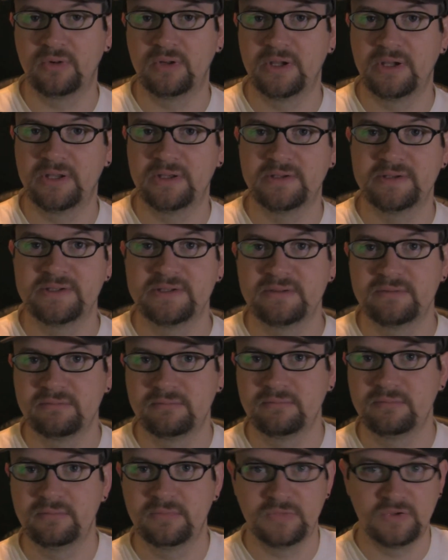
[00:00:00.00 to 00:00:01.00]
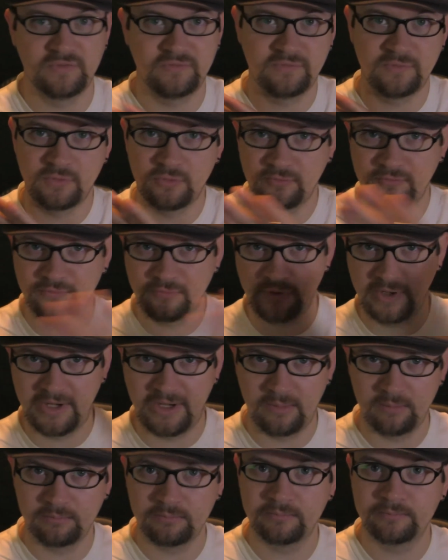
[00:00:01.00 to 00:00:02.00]
lens, the full
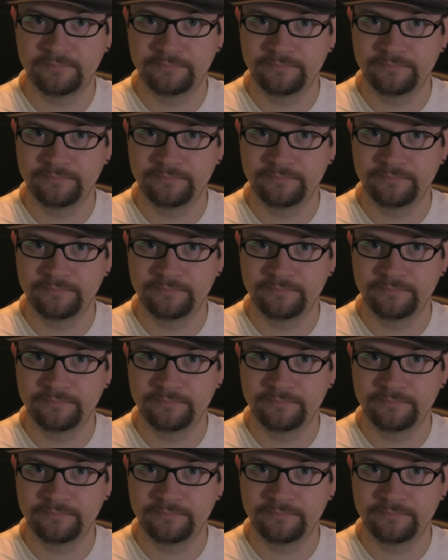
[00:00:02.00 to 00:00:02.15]
frame,